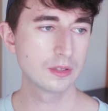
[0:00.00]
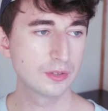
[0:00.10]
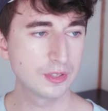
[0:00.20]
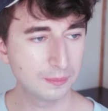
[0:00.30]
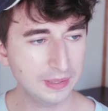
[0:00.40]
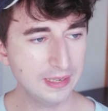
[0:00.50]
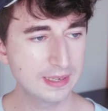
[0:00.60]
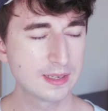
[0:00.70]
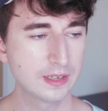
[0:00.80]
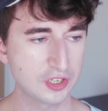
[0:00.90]
So to me,
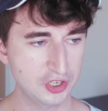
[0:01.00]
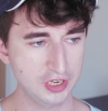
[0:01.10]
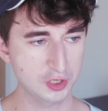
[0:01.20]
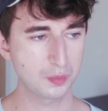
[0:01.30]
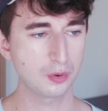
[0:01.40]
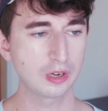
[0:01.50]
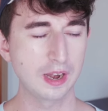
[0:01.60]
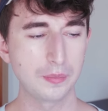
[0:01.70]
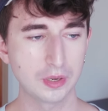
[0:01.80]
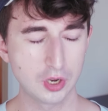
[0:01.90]
it's an exchange
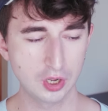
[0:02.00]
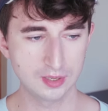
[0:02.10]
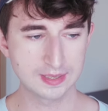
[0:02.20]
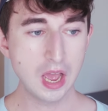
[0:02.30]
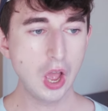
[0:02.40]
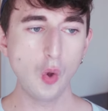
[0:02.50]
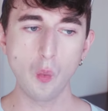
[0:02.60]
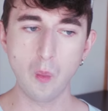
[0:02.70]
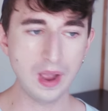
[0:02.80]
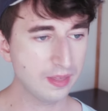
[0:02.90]
program because
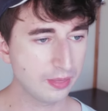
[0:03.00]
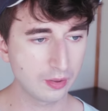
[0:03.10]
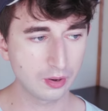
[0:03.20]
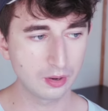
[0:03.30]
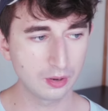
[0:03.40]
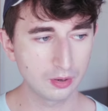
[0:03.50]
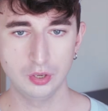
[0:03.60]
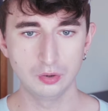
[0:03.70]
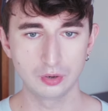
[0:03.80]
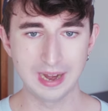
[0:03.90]
whether
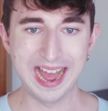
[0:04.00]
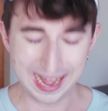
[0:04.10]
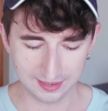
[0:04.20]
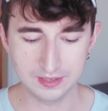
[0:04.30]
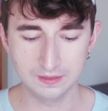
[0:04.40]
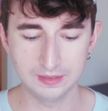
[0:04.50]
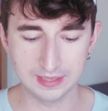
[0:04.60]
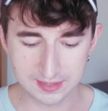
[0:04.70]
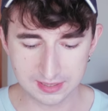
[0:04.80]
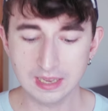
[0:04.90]
you're
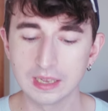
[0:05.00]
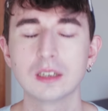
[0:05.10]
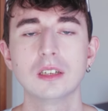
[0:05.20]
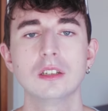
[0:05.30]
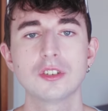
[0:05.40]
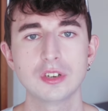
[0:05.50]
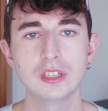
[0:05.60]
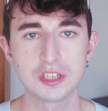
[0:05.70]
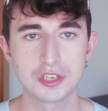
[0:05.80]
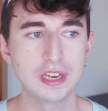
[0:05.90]
actively seeking cultural
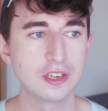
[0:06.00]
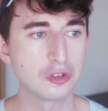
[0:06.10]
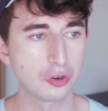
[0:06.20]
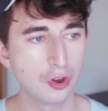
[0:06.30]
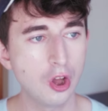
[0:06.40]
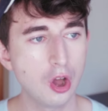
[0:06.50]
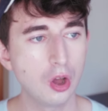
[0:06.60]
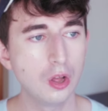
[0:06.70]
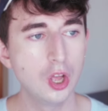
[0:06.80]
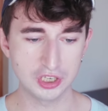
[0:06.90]
exchange or
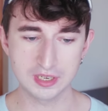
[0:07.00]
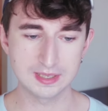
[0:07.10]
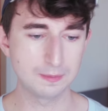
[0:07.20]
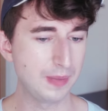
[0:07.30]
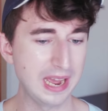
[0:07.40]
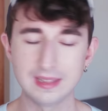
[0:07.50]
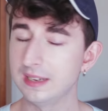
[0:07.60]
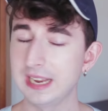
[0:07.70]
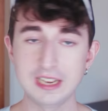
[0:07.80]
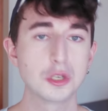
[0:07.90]
not, just by the
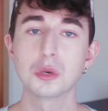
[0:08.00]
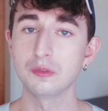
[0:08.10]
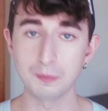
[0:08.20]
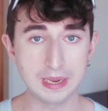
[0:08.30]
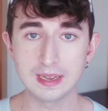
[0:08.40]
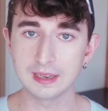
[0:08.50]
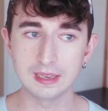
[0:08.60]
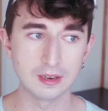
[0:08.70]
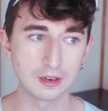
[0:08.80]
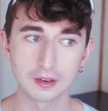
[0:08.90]
nature of being
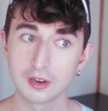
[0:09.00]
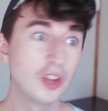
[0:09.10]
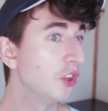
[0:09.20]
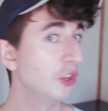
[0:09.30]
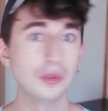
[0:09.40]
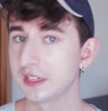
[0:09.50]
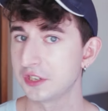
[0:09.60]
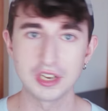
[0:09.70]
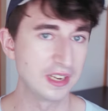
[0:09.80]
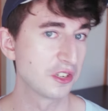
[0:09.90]
here, you
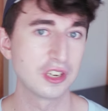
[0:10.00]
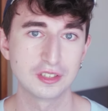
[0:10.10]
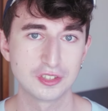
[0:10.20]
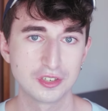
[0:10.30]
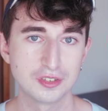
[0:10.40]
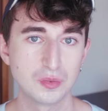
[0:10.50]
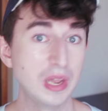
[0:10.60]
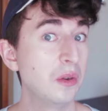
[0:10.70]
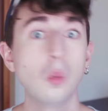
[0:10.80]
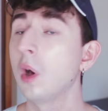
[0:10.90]
exchange cultures
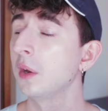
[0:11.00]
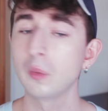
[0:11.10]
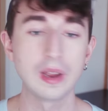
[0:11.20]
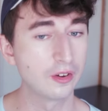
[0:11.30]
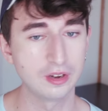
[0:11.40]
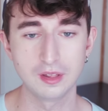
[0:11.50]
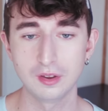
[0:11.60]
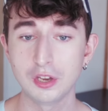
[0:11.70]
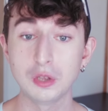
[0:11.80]
in one way or another.